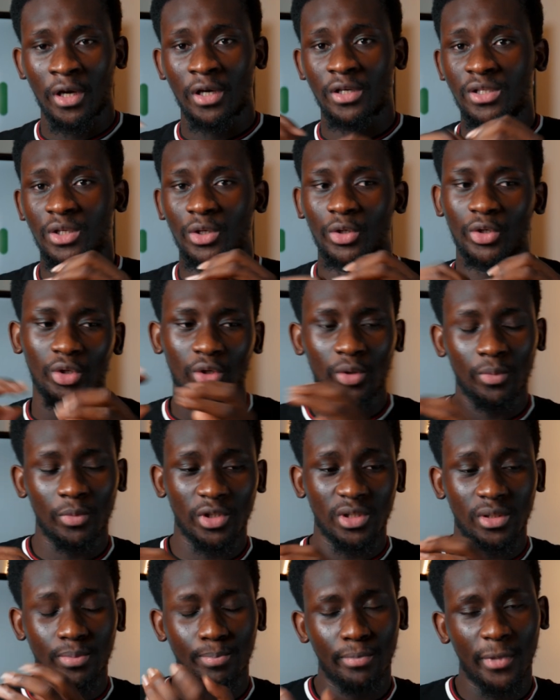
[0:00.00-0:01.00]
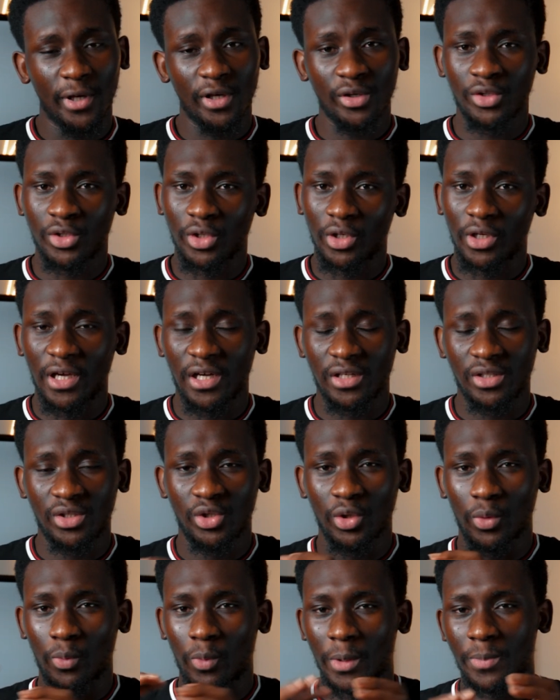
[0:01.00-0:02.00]
So you must make sure
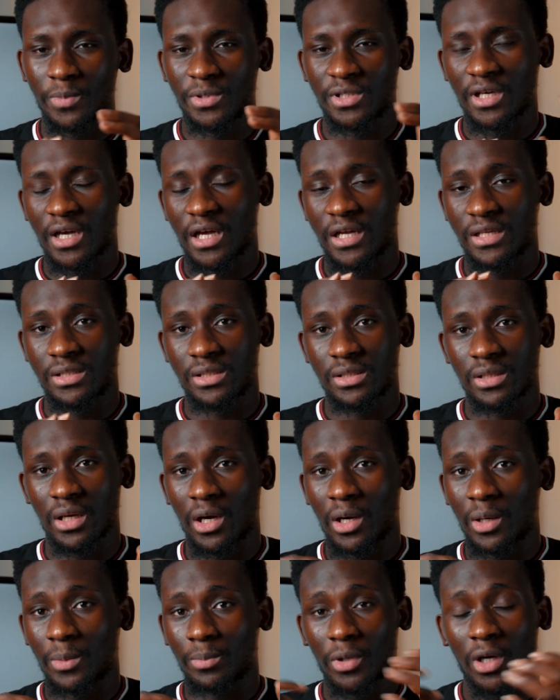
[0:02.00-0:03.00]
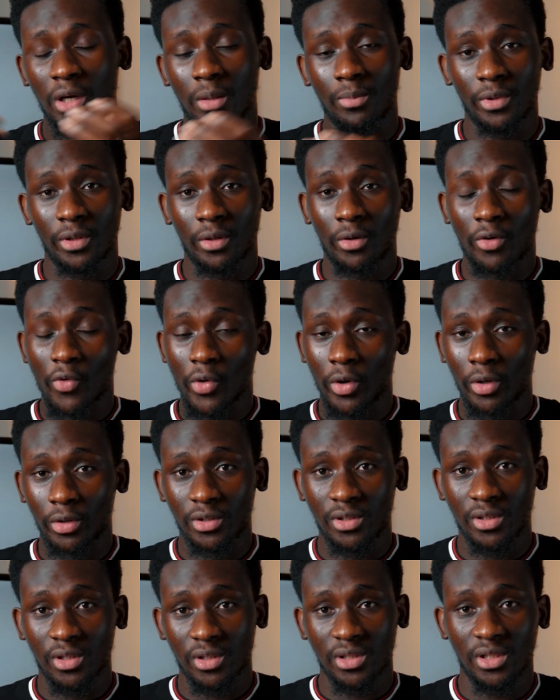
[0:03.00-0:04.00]
that your website can be crawled
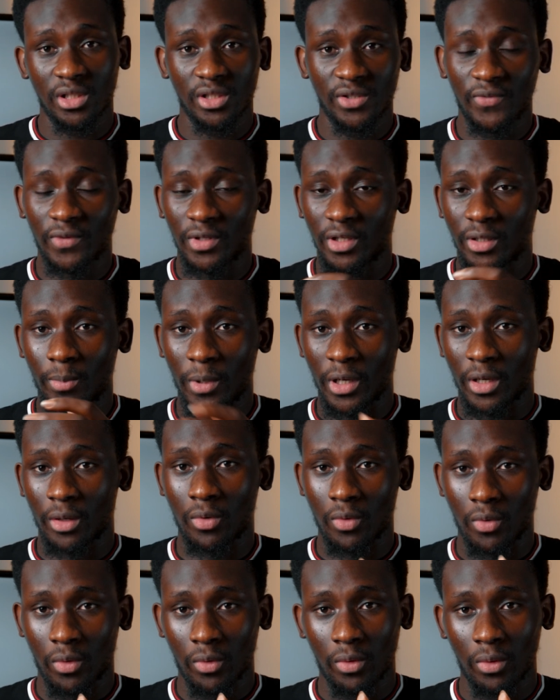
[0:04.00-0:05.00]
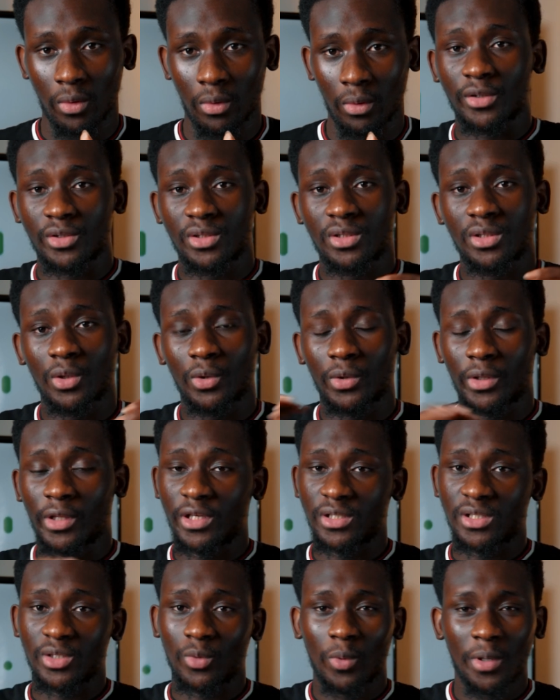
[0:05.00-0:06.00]
successfully by Google. So
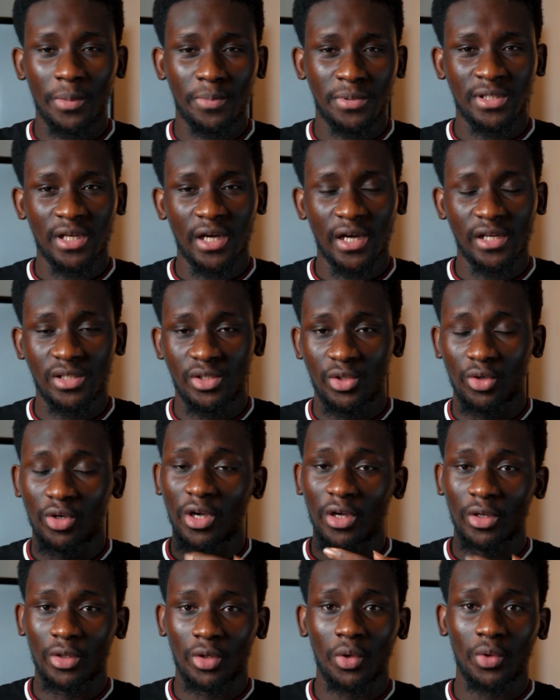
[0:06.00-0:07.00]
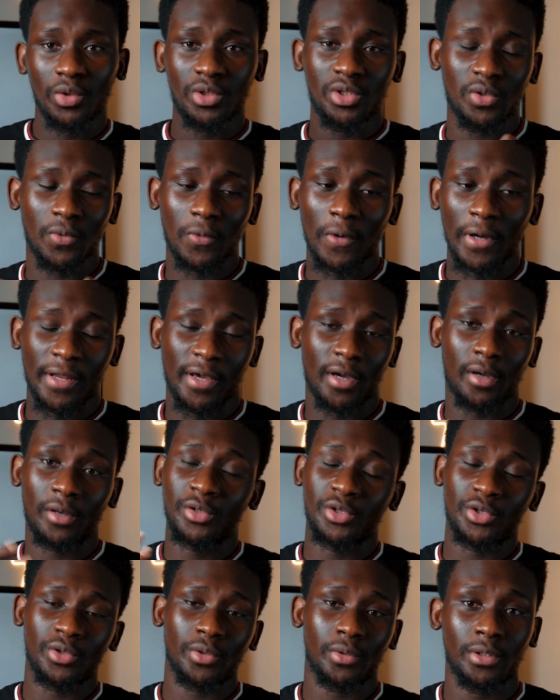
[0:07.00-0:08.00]
there's a website you can go to and make
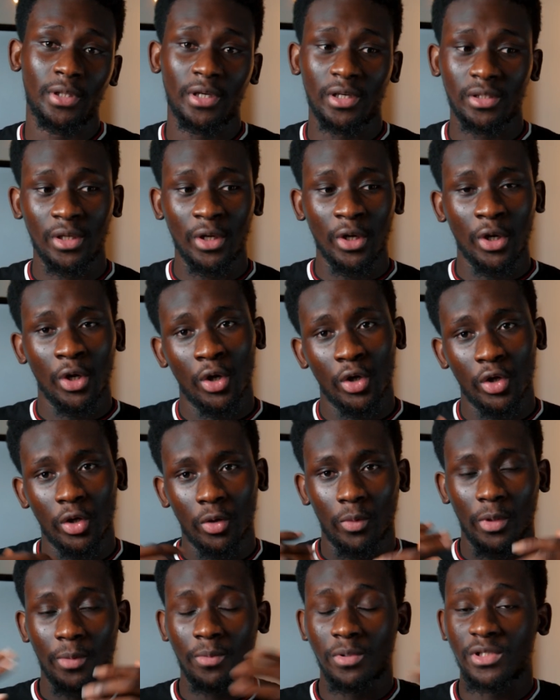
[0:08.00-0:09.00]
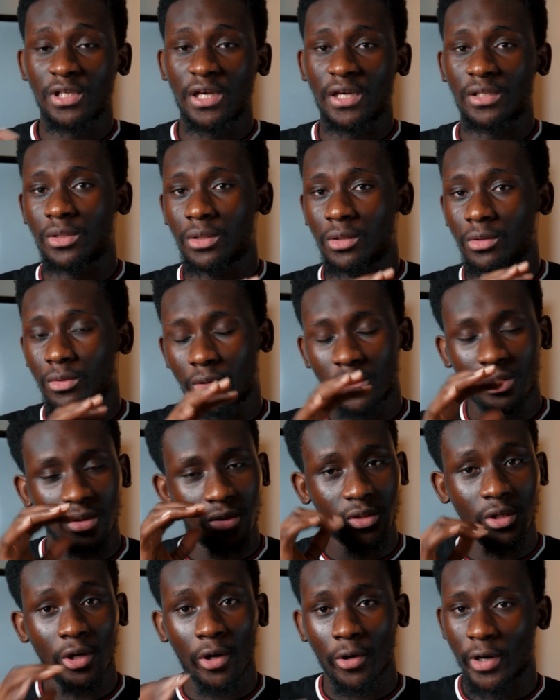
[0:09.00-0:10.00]
sure that your website
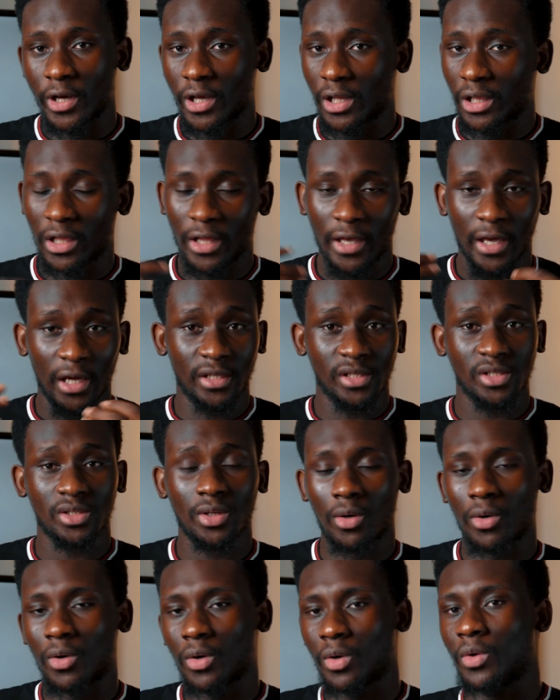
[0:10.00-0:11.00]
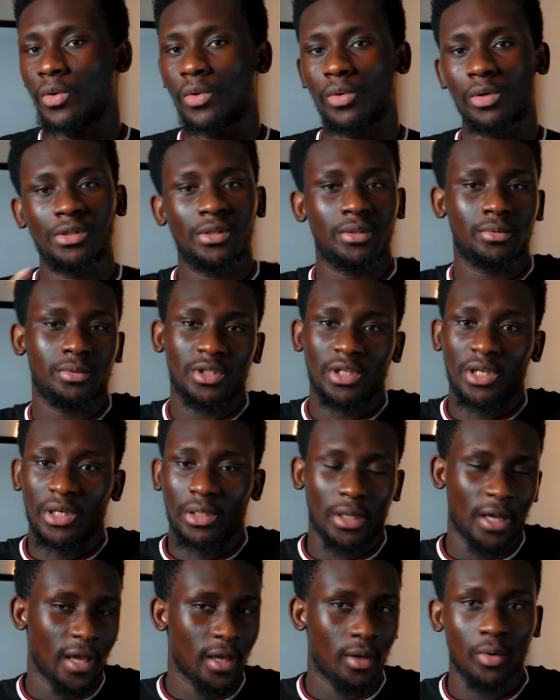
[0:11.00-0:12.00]
looks correctly and it's all good, so
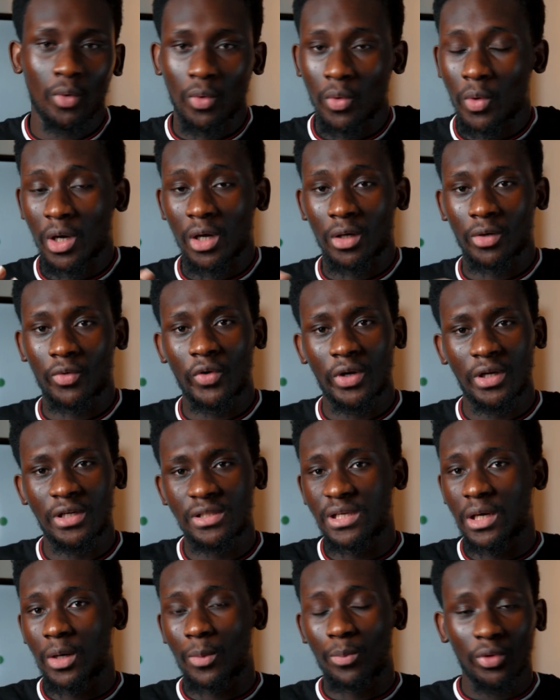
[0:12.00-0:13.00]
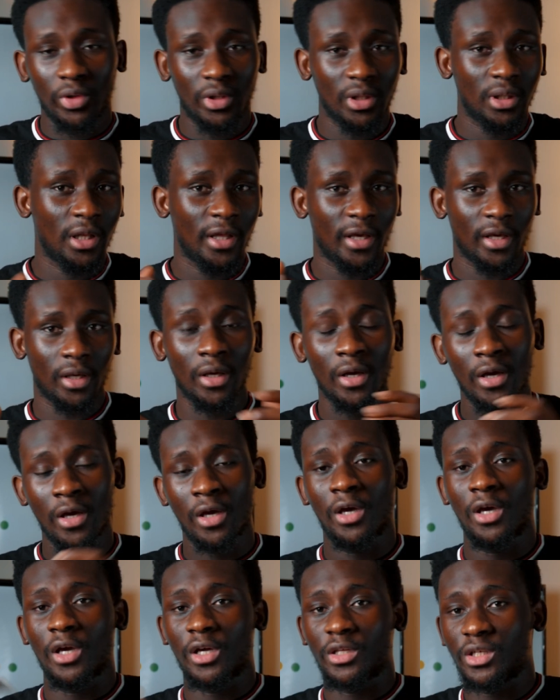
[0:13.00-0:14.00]
like Google can crawl it. I'll put the link
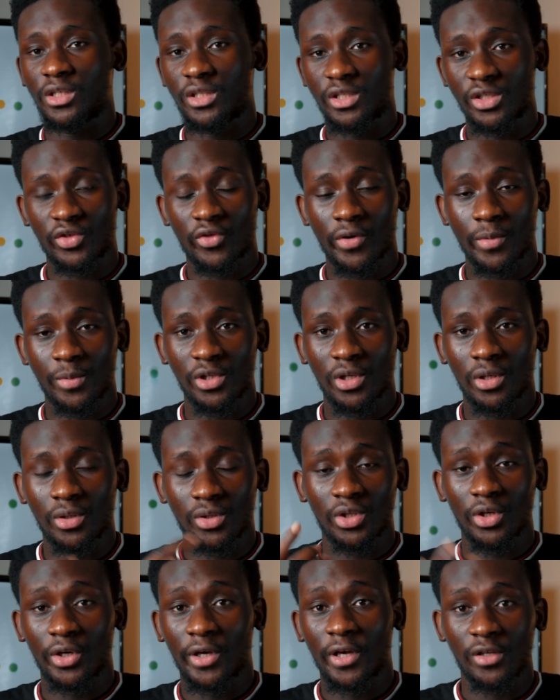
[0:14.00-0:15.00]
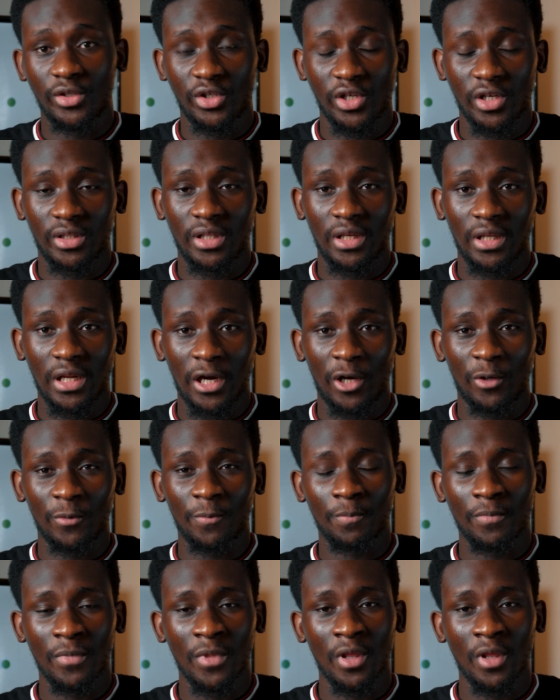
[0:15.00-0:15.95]
in the description so you can check that out.